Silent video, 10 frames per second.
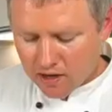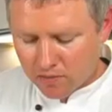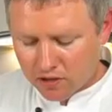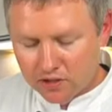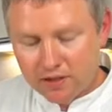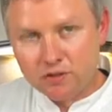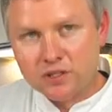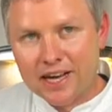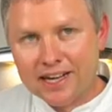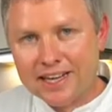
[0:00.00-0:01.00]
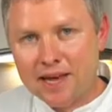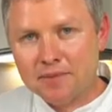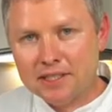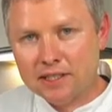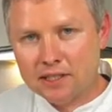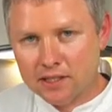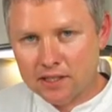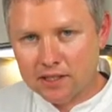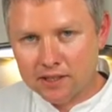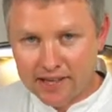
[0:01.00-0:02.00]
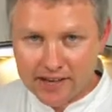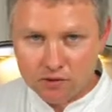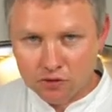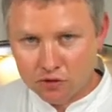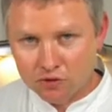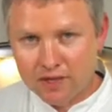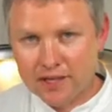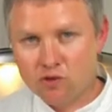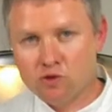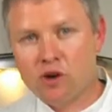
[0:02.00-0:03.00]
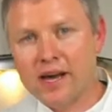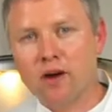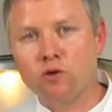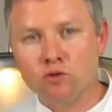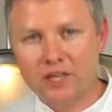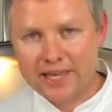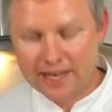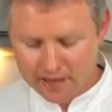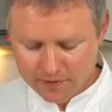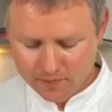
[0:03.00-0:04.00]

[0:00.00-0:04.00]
because then you'll start collapsing the actual souffle. You'll knock out all the air.